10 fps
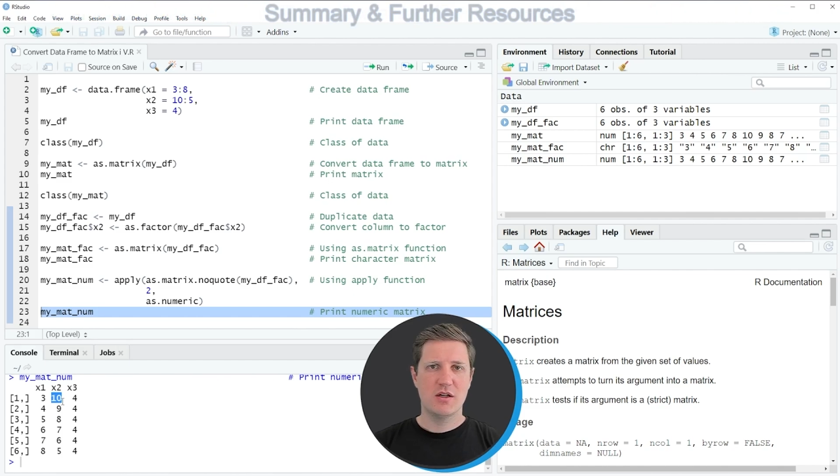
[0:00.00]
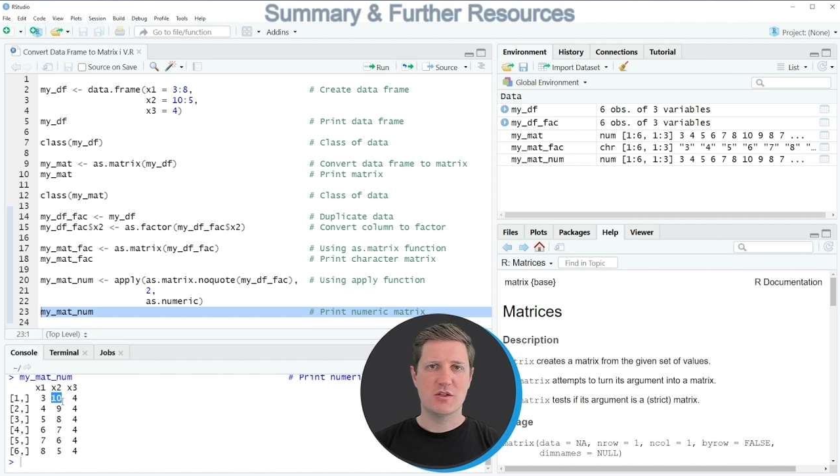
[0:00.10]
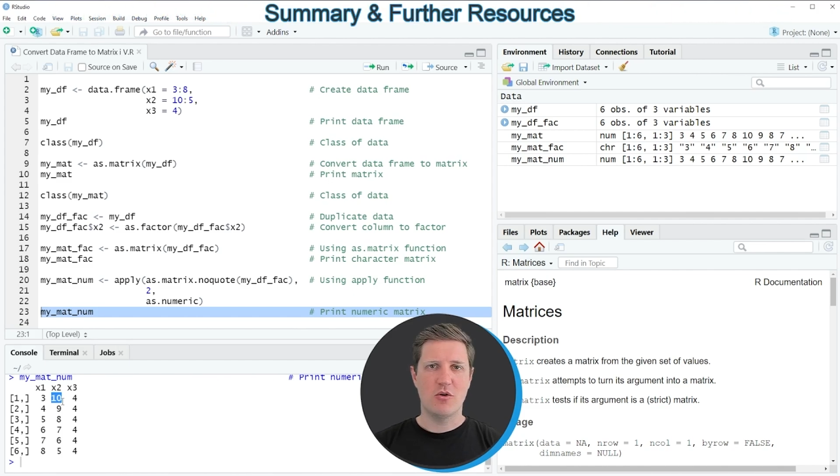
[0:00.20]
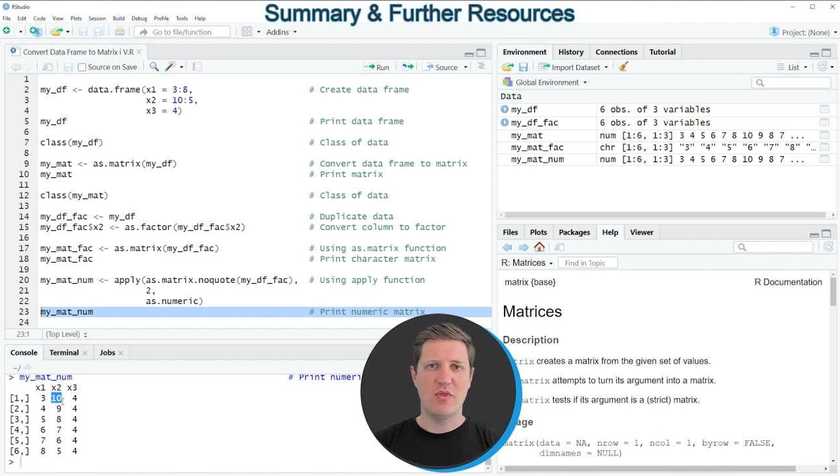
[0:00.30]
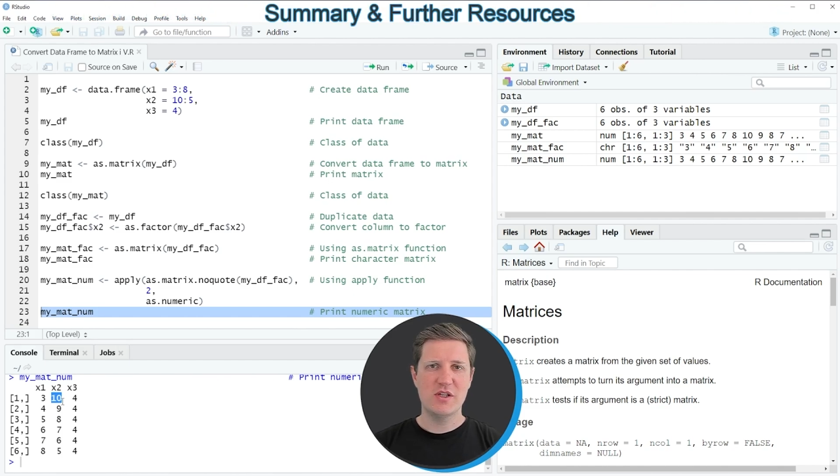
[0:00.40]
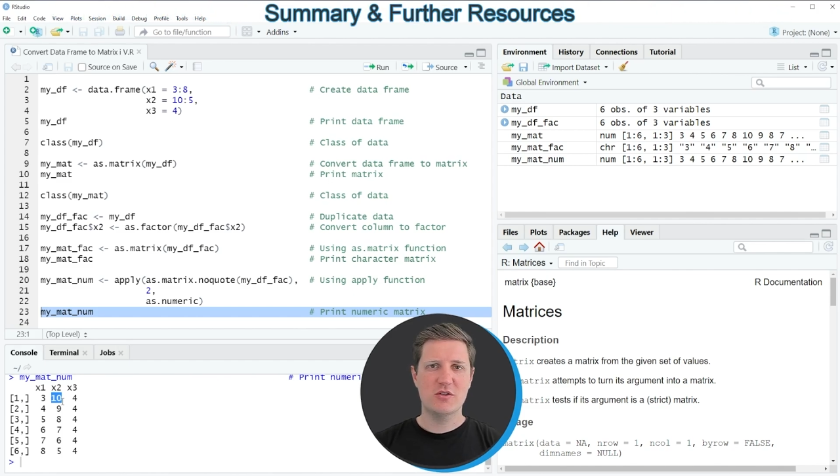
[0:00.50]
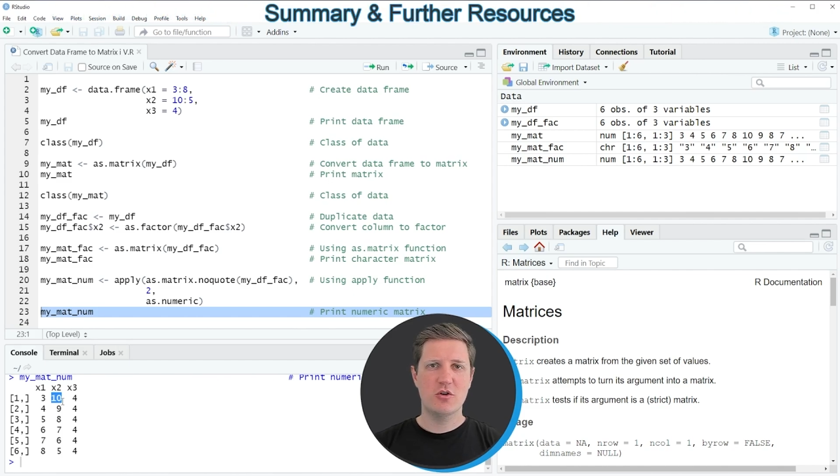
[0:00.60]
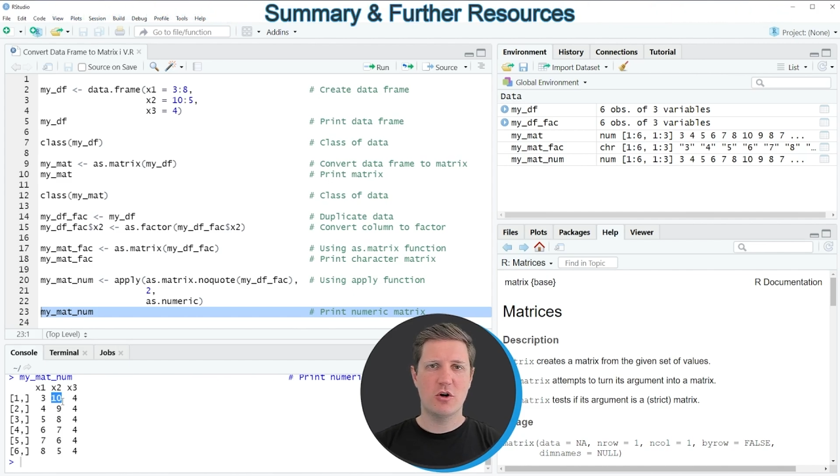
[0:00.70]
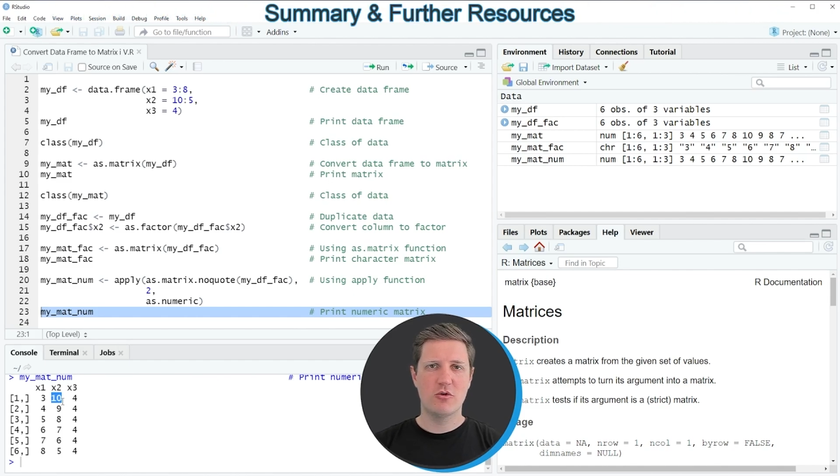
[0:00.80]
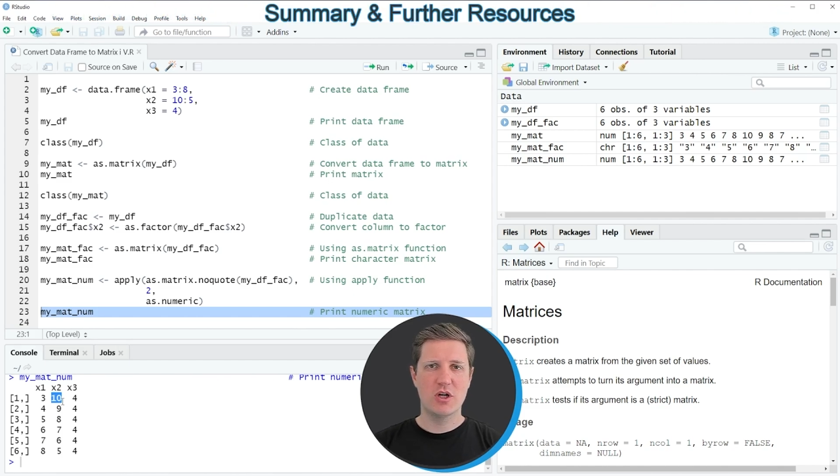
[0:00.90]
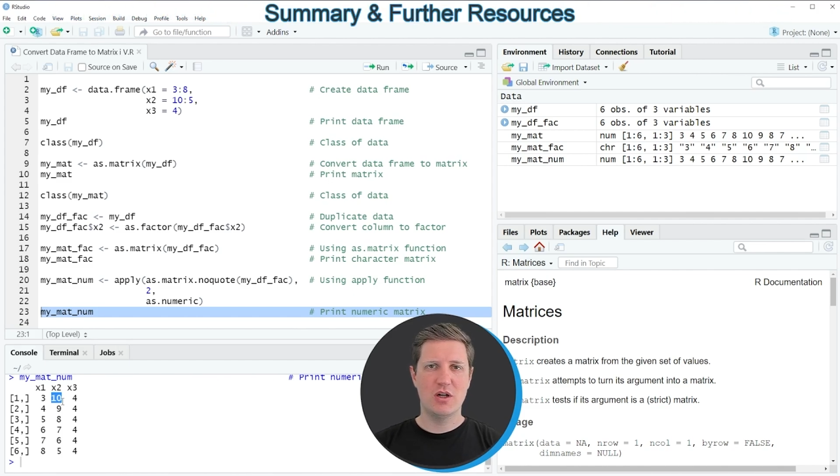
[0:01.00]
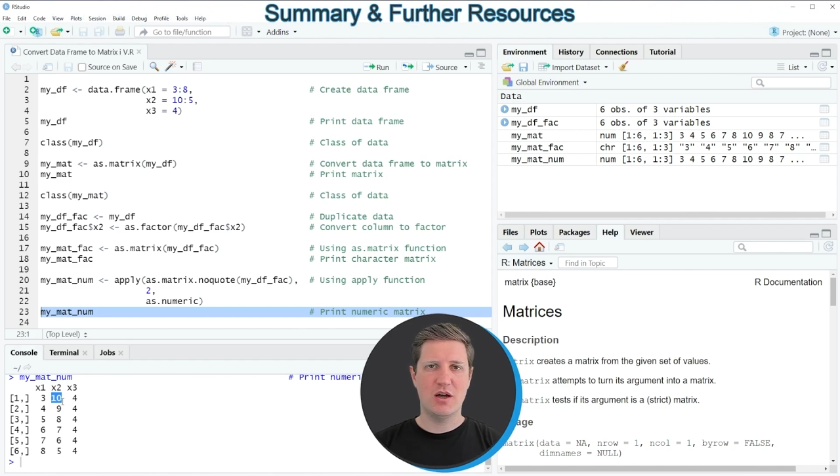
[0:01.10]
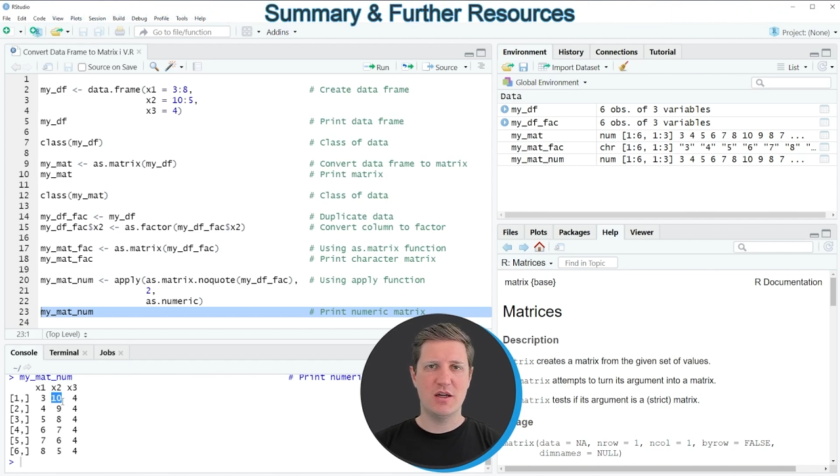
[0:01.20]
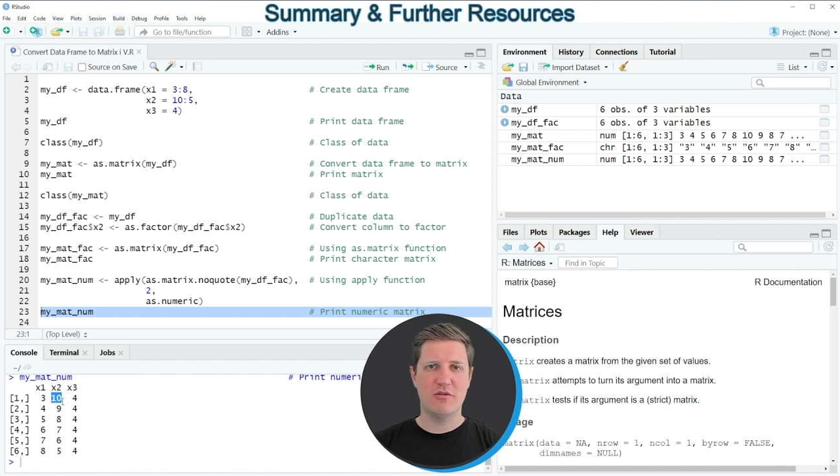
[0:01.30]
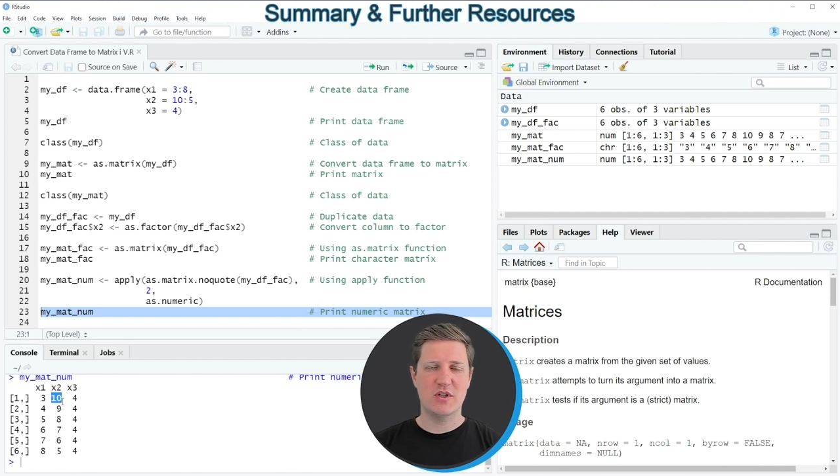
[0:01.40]
So in this tutorial
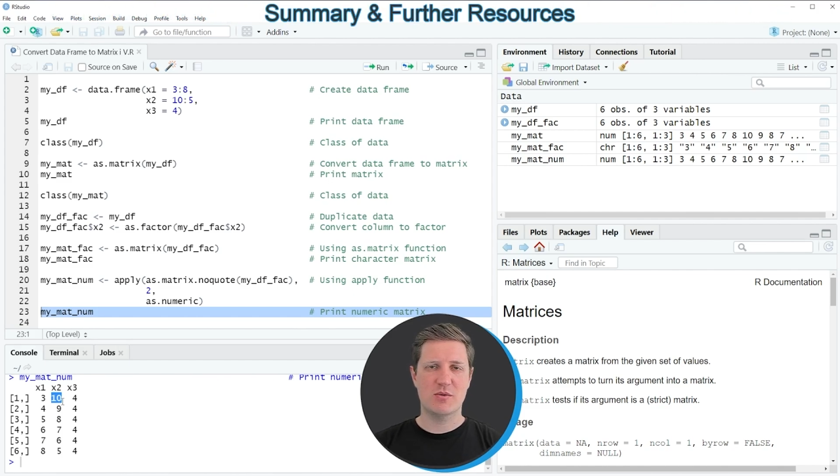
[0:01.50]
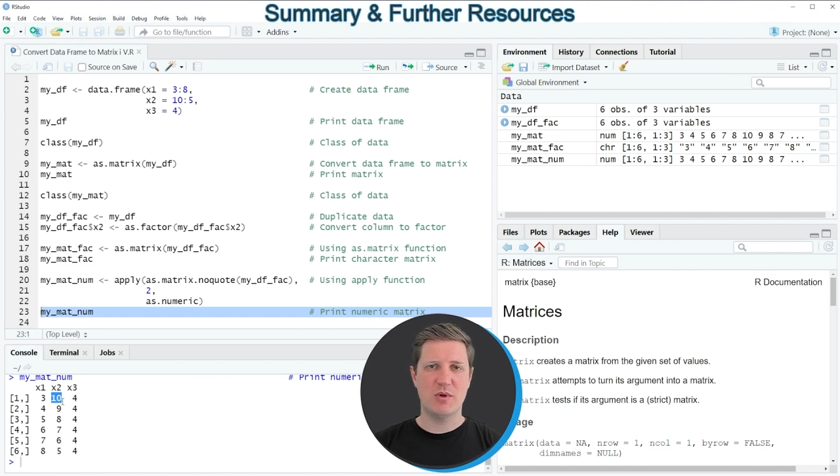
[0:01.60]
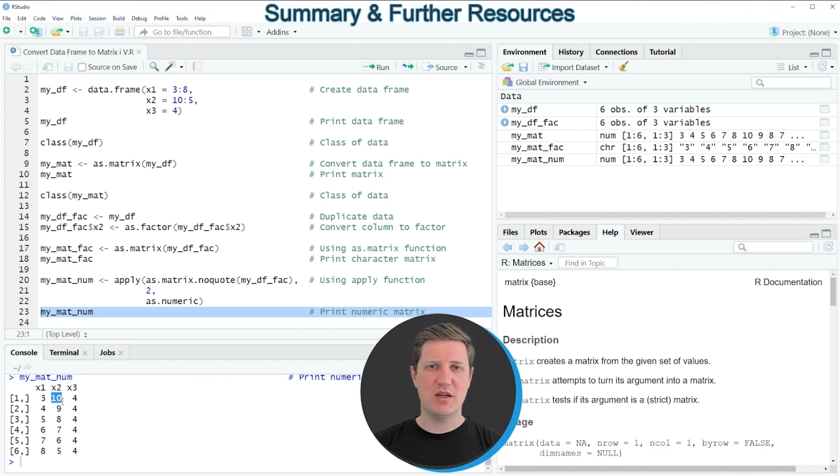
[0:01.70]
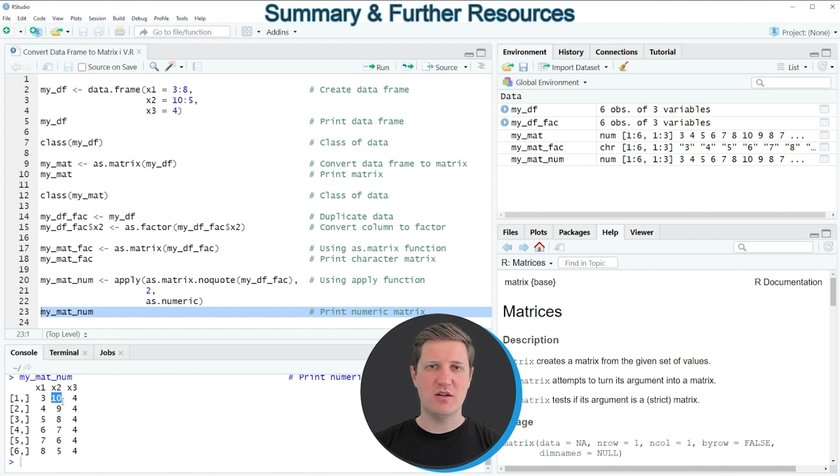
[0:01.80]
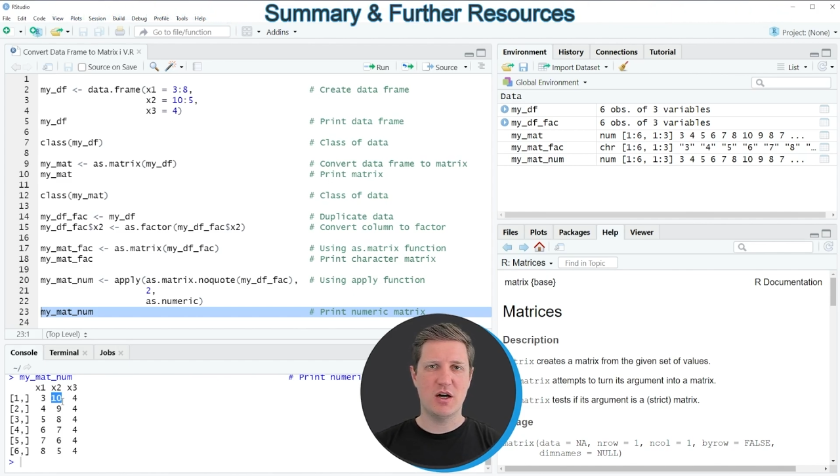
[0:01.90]
I have explained